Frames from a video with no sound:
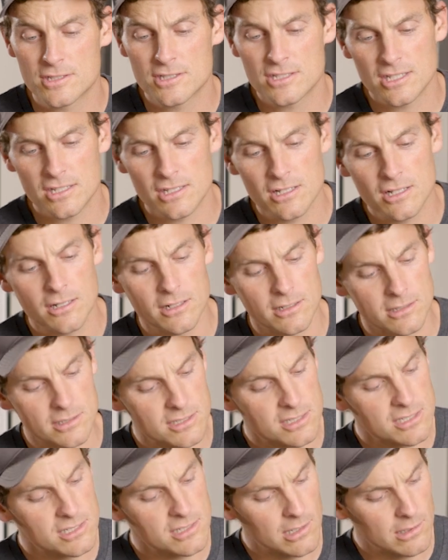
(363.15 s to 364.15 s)
sit here and
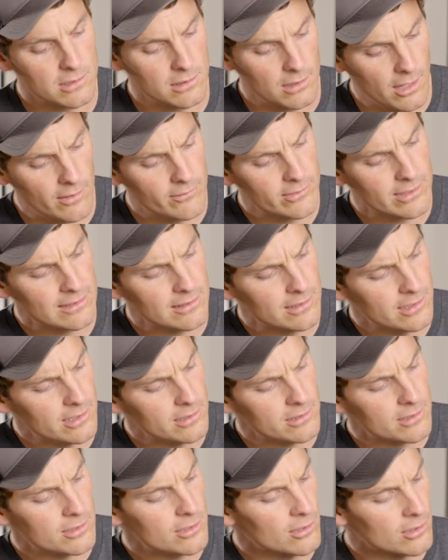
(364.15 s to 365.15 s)
stare lovingly
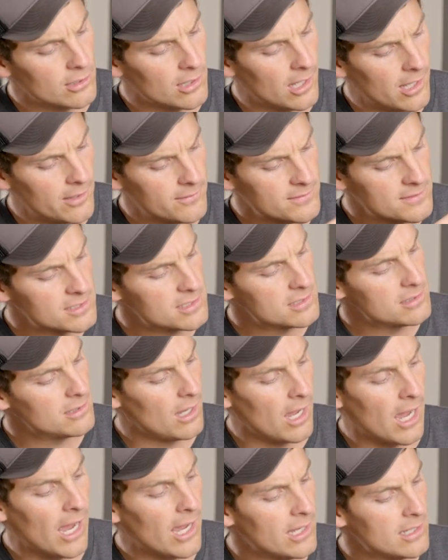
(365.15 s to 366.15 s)
into your knife's
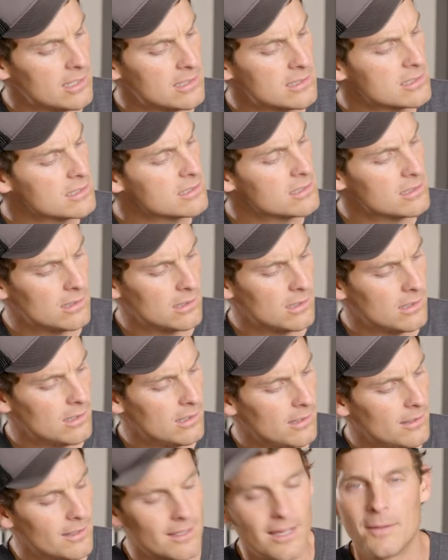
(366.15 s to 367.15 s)
eyes.
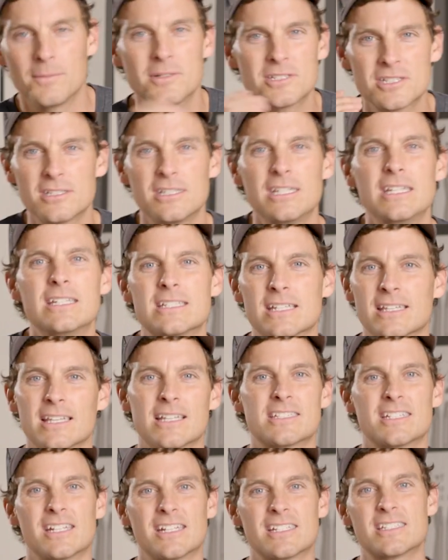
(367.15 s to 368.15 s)
I'm just teasing,
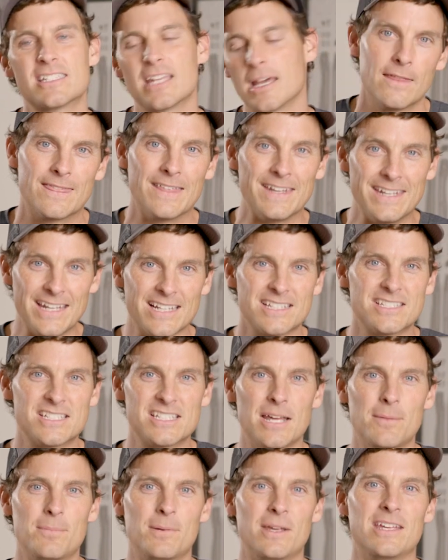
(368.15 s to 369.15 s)
that's not a step. The next
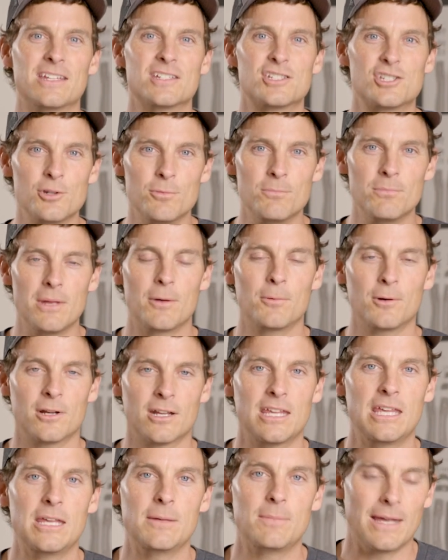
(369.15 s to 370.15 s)
step is you may wanna
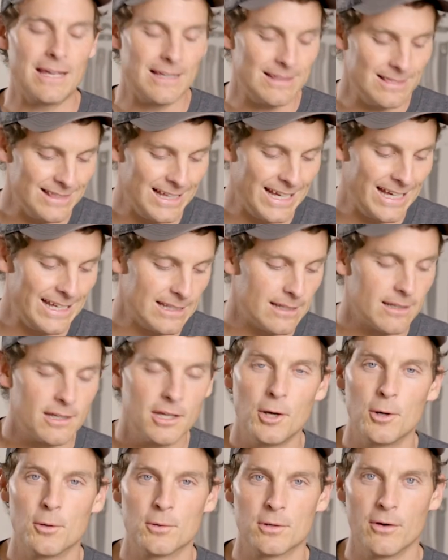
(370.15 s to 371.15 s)
keep a light
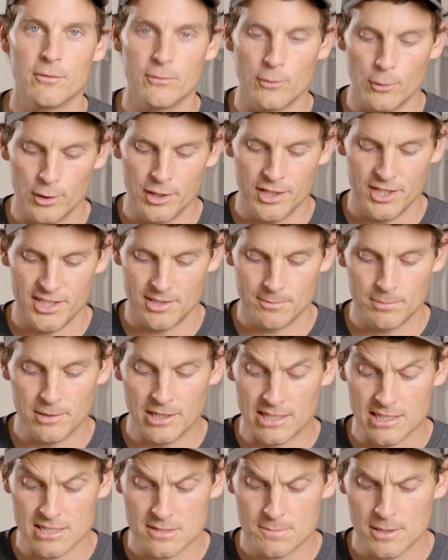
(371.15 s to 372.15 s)
coat of oil on the
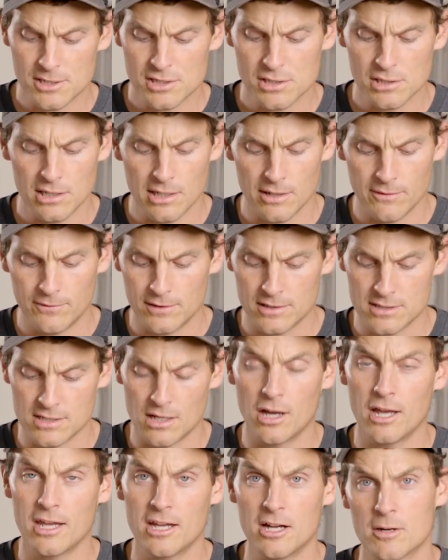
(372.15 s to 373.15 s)
blade, especially if it is a
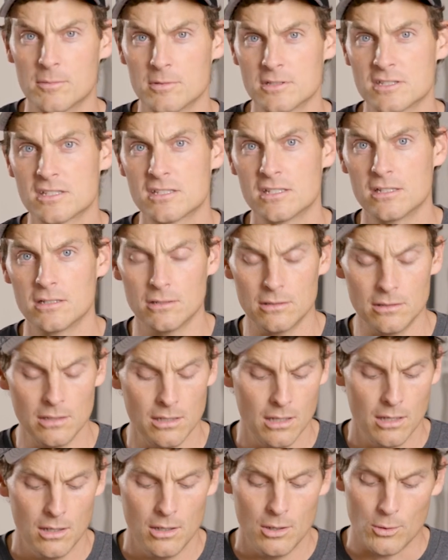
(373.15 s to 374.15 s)
high carbon steel
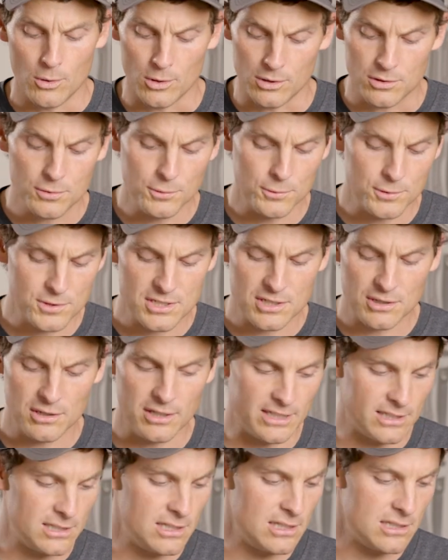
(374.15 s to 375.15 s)
or a tool steel
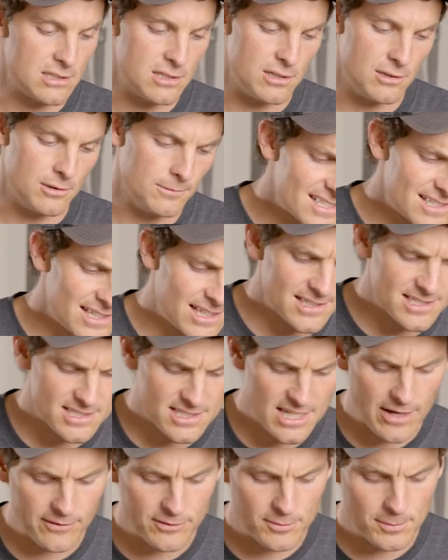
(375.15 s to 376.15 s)
like D2. That doesn't
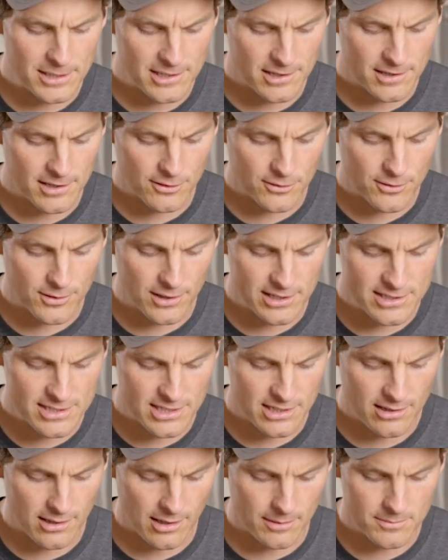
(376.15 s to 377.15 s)
have to be anything
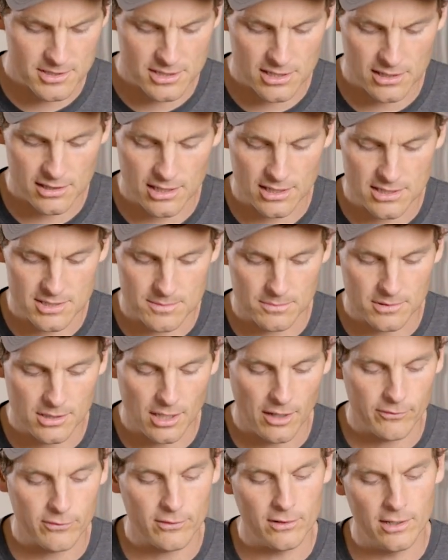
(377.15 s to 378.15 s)
crazy. I'm just gonna take some
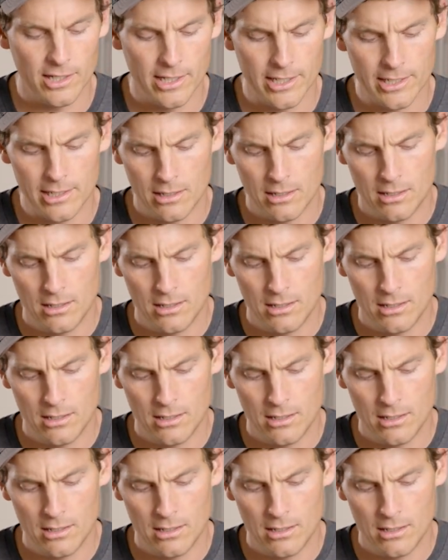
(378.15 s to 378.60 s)
Tough Glide